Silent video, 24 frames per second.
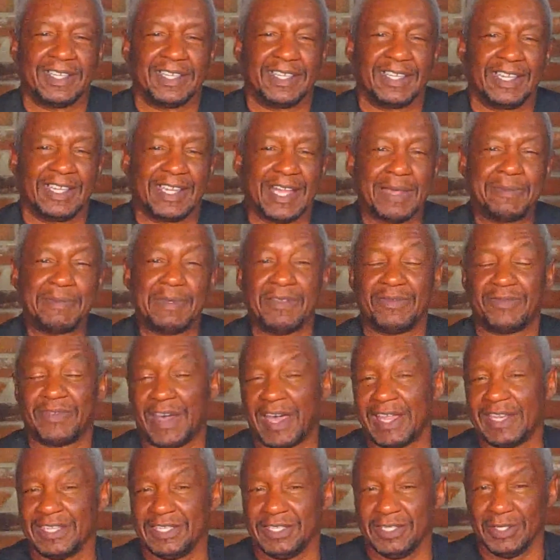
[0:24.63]
And I'm
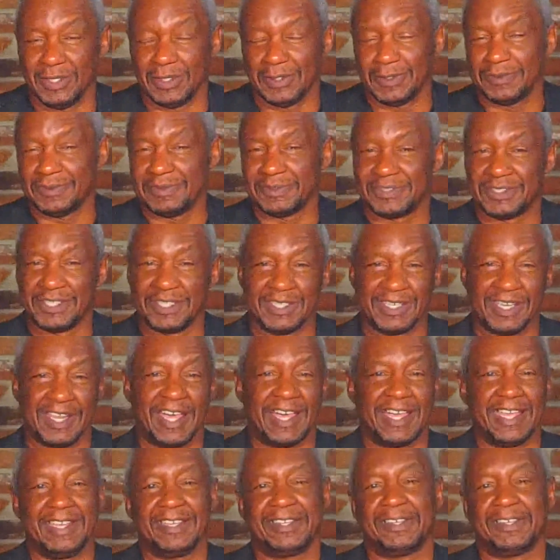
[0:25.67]
inviting you tonight